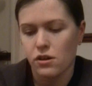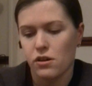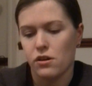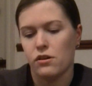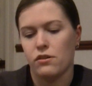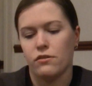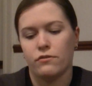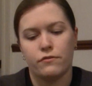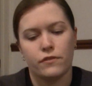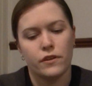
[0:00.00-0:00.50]

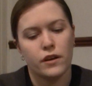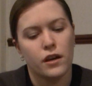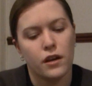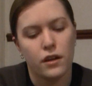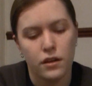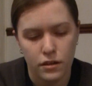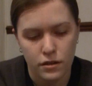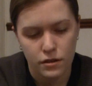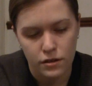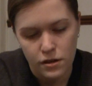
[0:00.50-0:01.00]
of
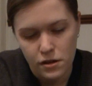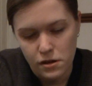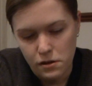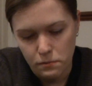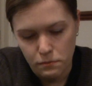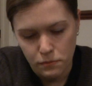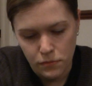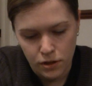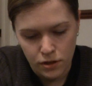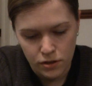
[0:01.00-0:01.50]

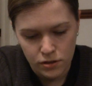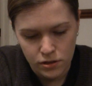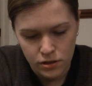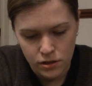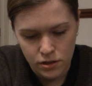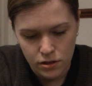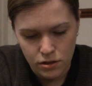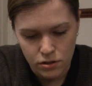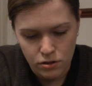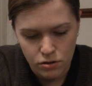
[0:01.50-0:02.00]

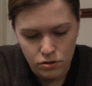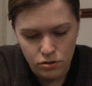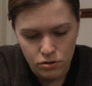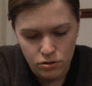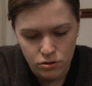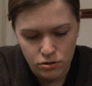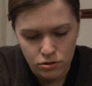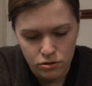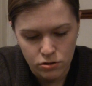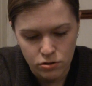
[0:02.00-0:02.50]
Master
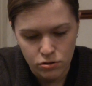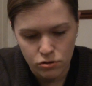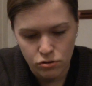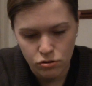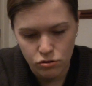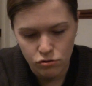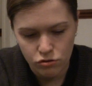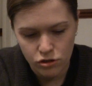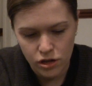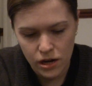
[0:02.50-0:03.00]

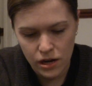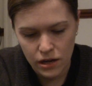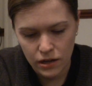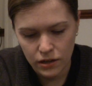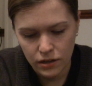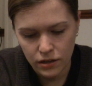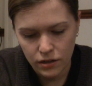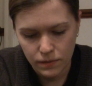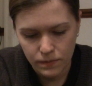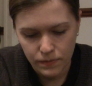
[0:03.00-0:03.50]

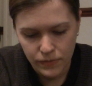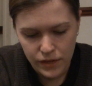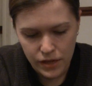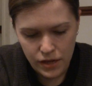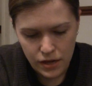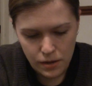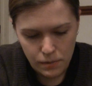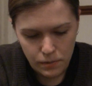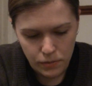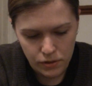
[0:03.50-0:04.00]
Nostdural.
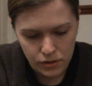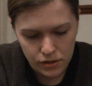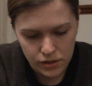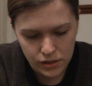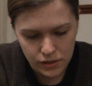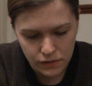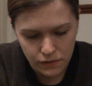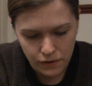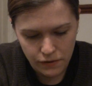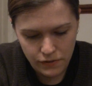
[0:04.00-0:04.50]

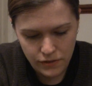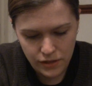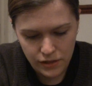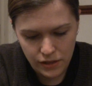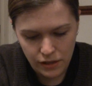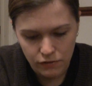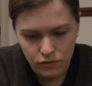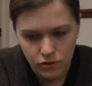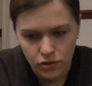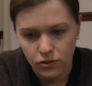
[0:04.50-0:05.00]
Apologies if I've said
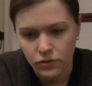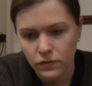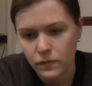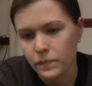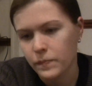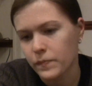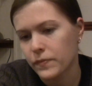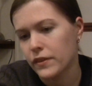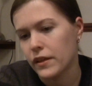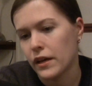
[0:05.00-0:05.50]
that wrong.
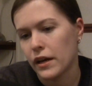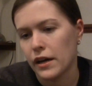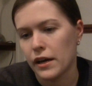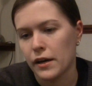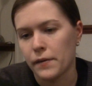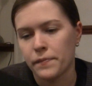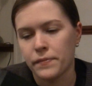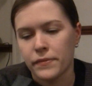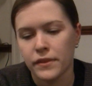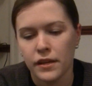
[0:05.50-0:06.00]

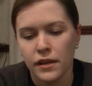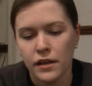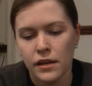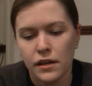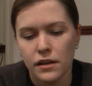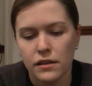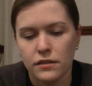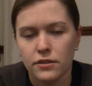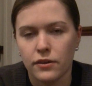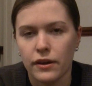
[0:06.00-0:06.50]

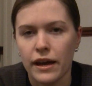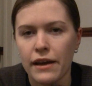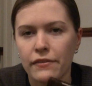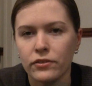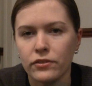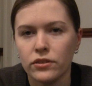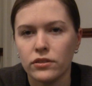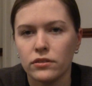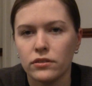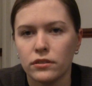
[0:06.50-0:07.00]
So I
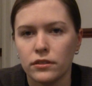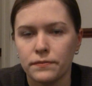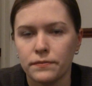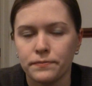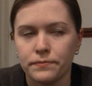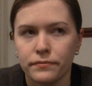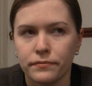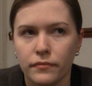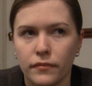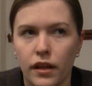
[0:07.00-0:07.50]

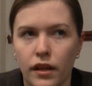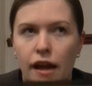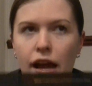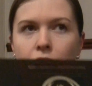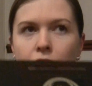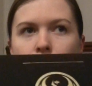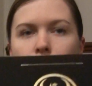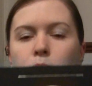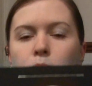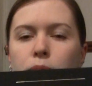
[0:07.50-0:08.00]

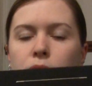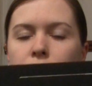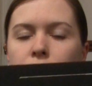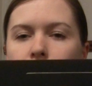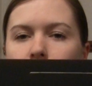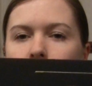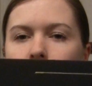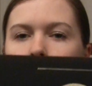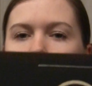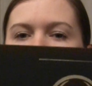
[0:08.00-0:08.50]
haven't
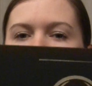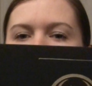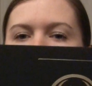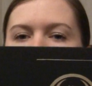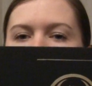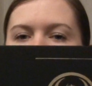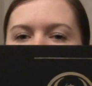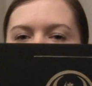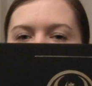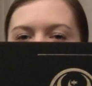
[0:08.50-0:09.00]
been
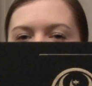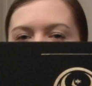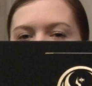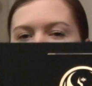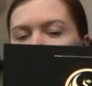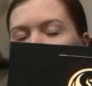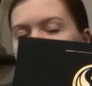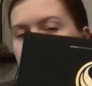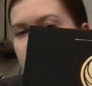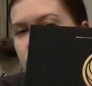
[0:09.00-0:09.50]
looking too
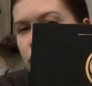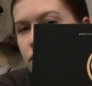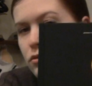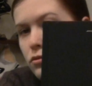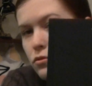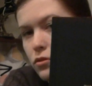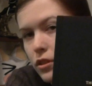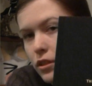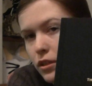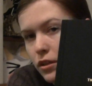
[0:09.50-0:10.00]
much
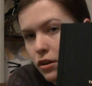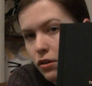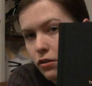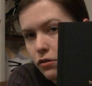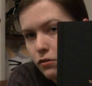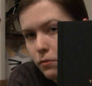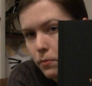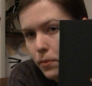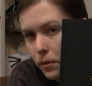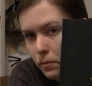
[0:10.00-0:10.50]
into the
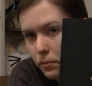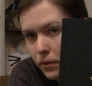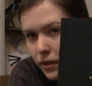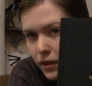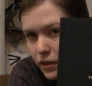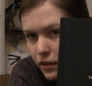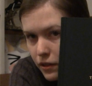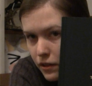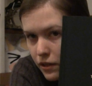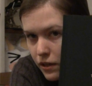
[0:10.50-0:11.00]
Old
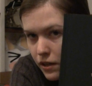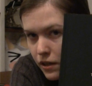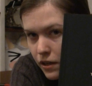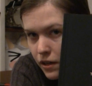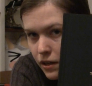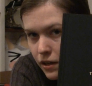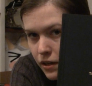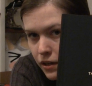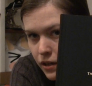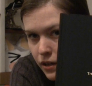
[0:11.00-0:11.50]
Republic
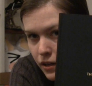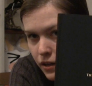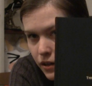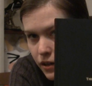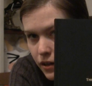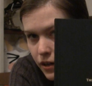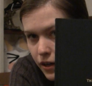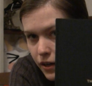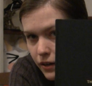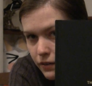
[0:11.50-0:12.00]

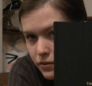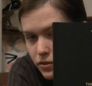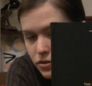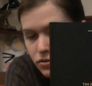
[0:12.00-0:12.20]
kind of